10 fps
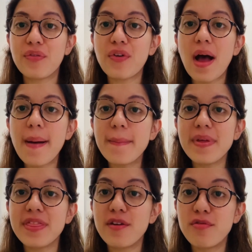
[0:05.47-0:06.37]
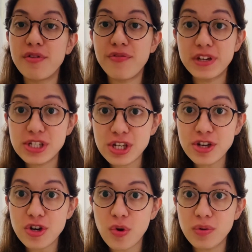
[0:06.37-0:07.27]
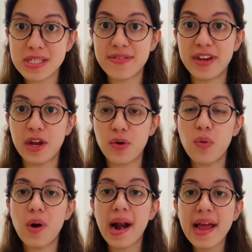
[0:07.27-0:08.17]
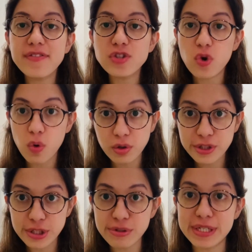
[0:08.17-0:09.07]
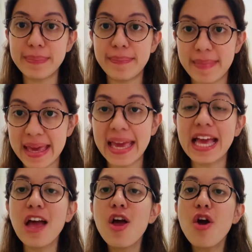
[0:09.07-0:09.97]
from the revision notes video where I've told you to make